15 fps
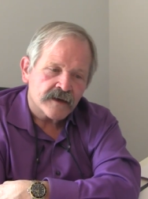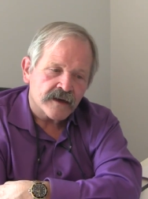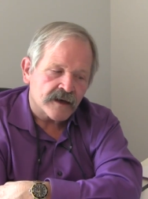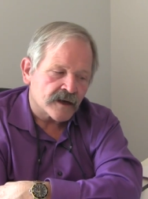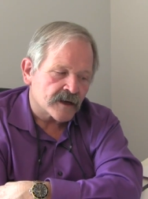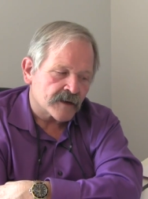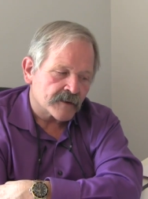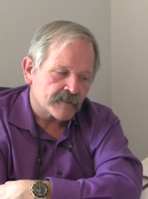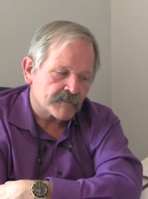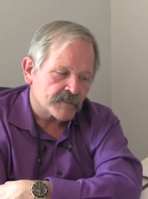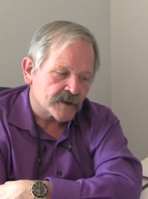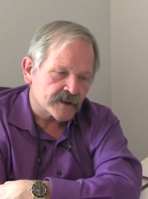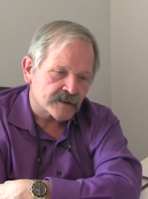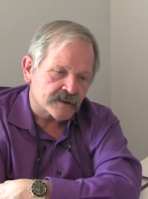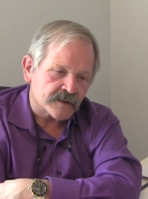
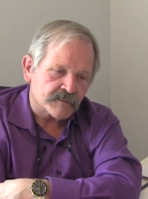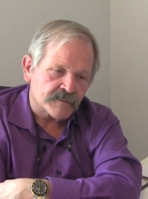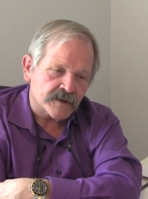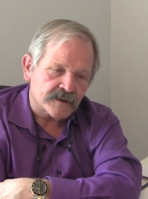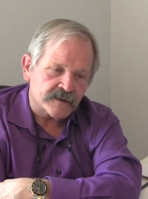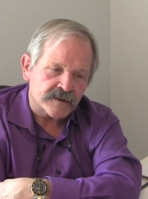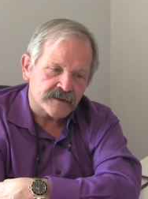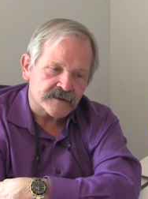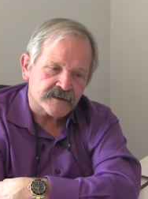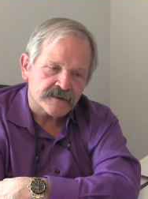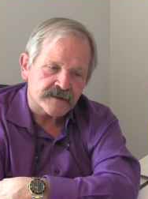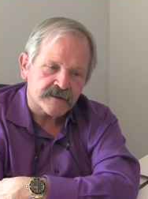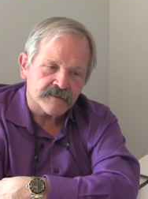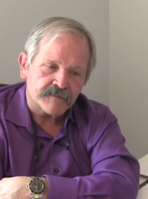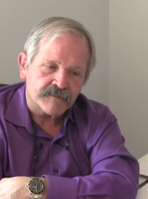But this
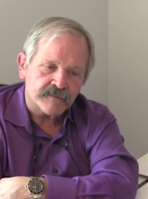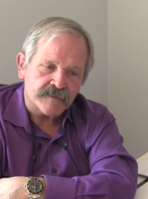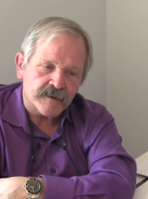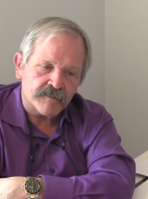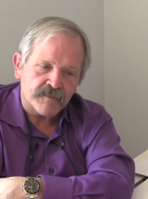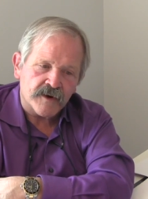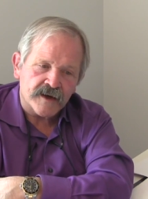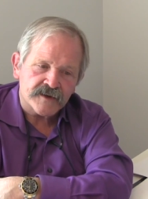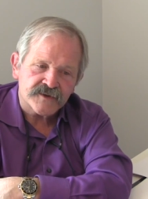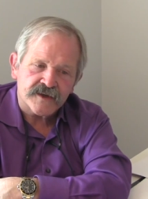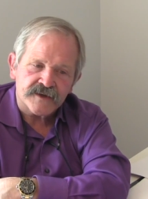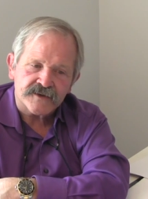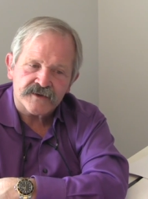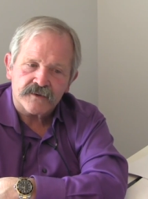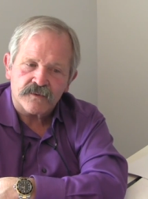is a
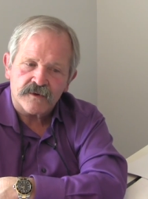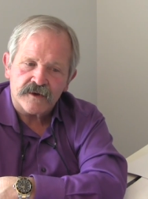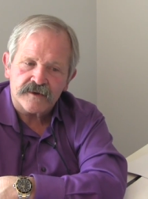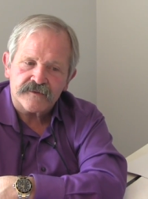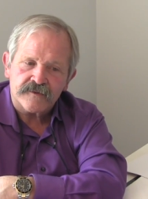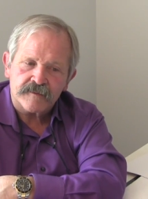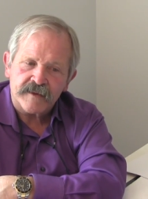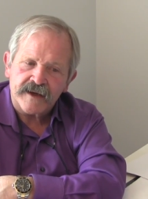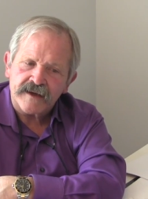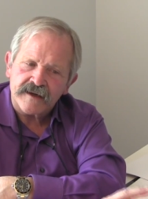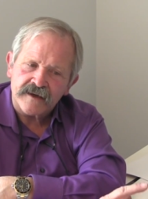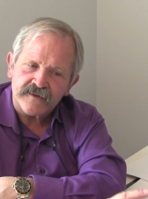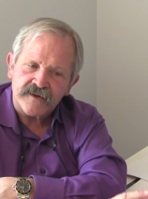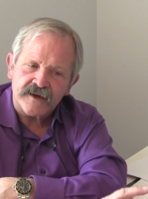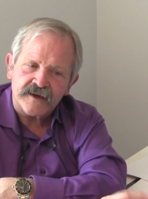process that works for me,
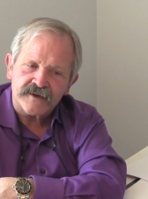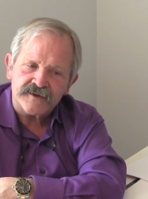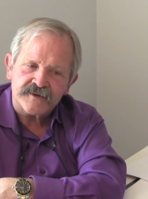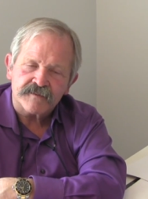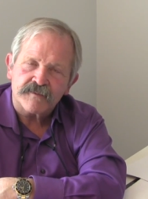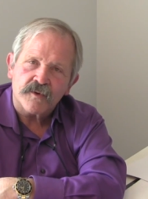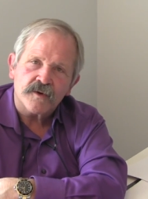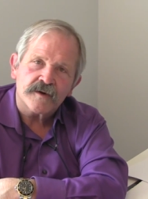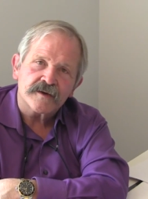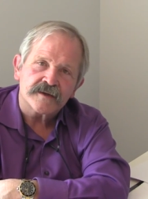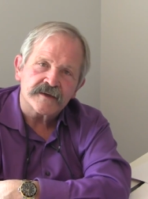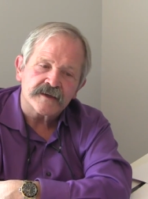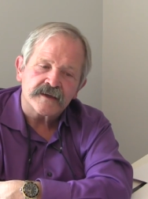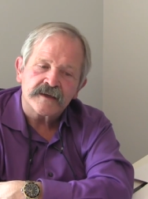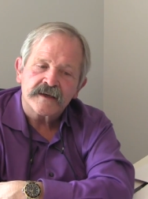and I think it's
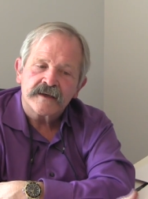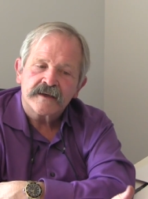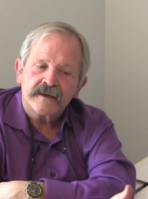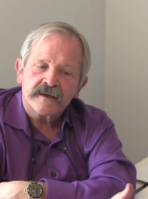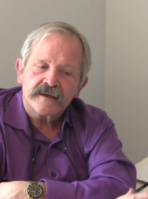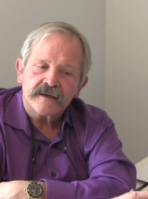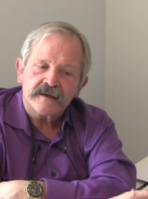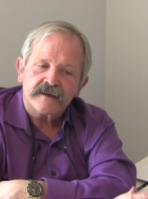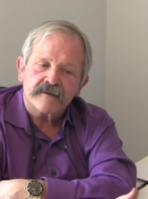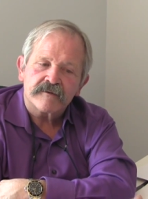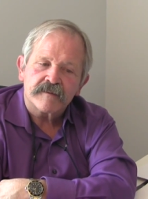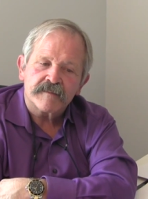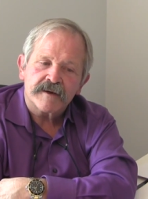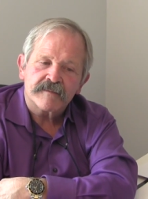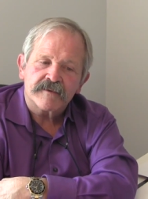important to
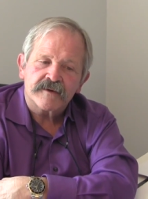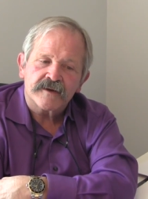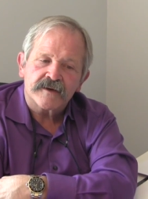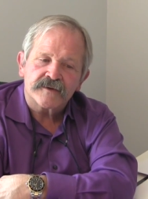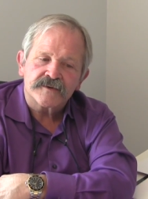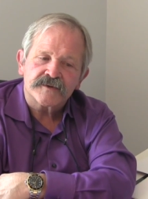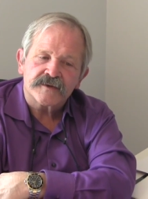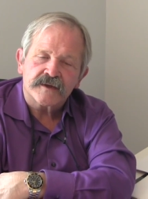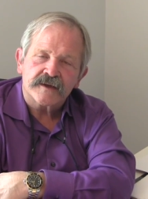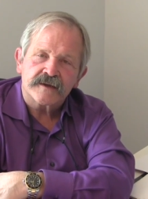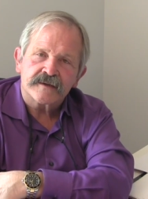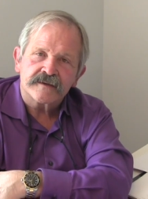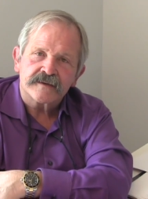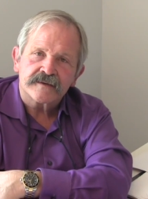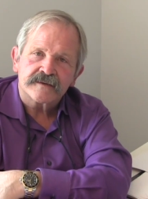remember those
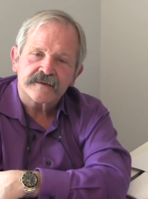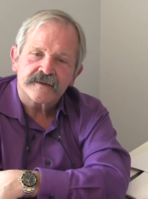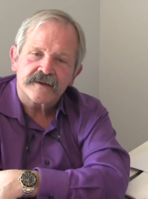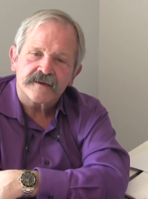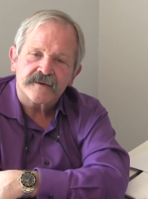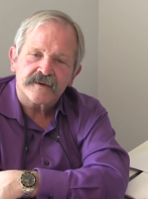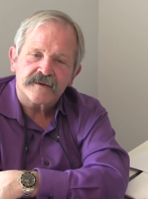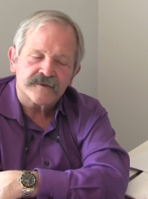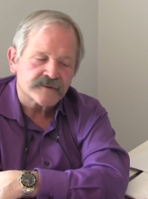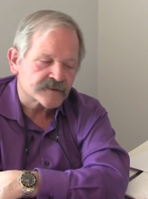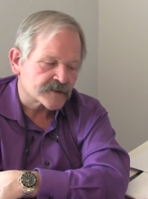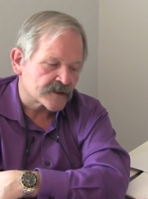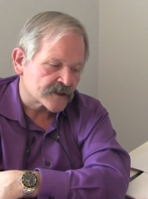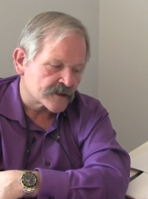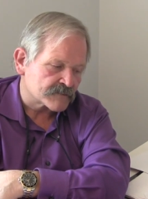
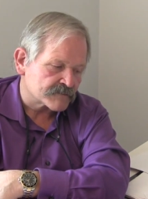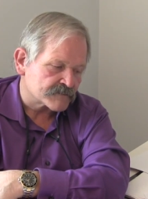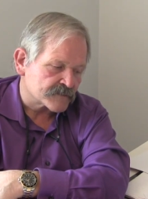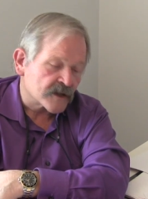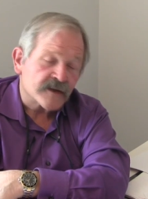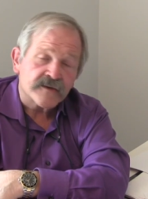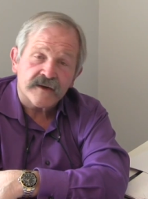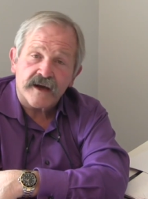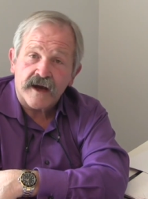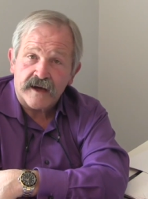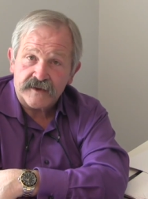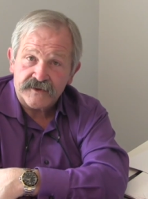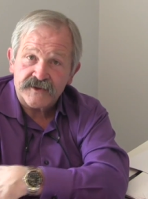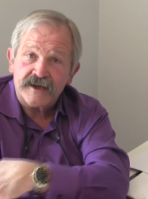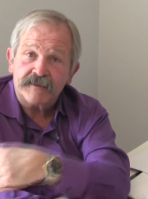the
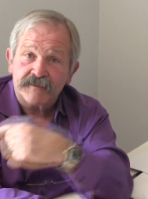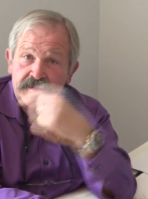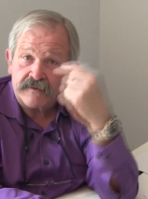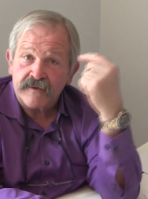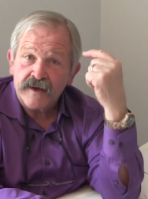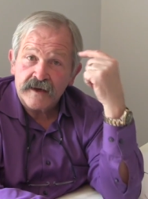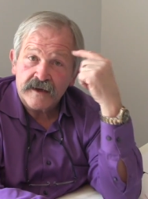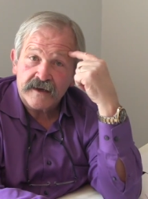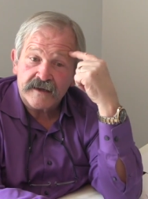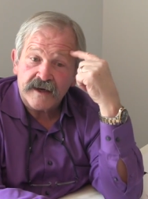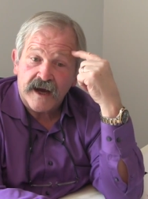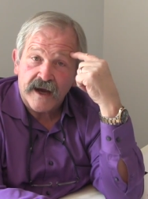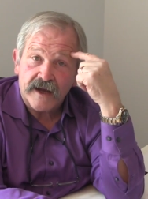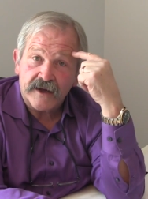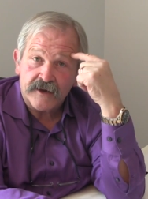concept of
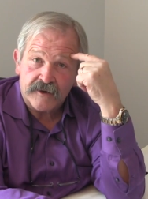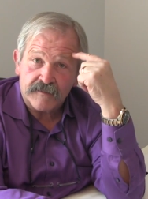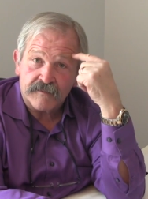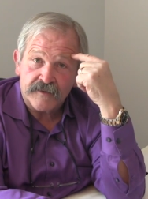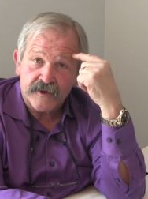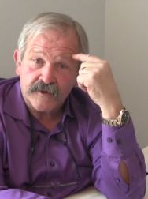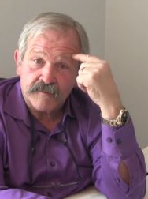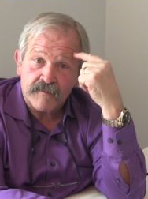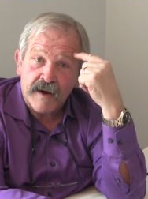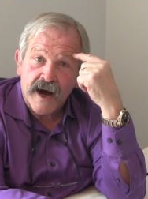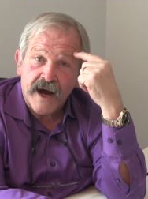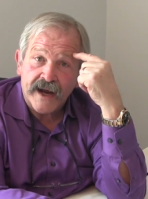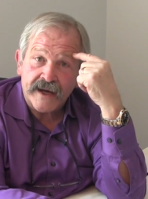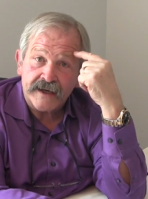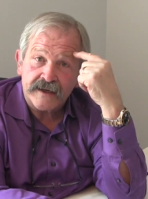tying your
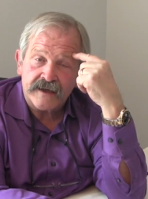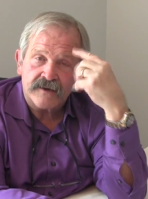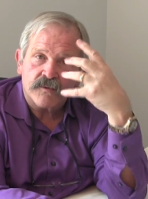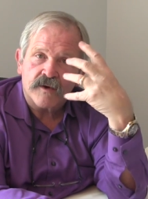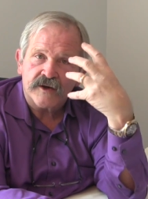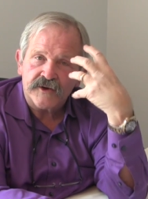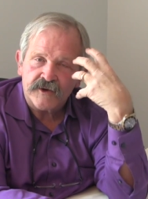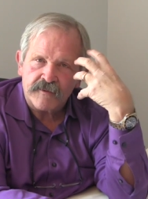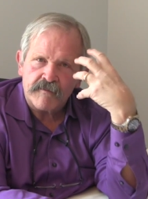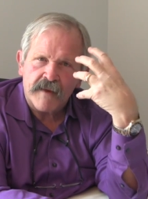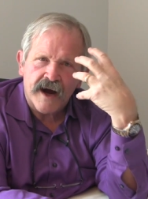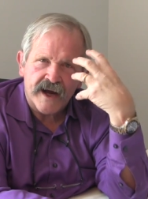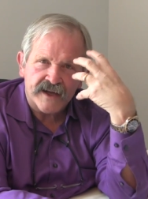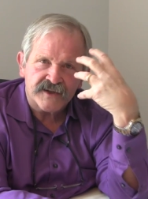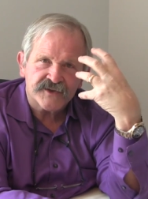mind and what your
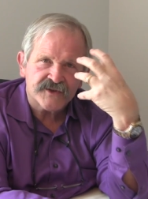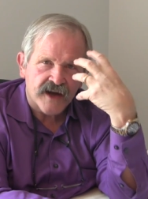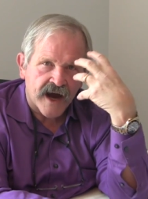mind's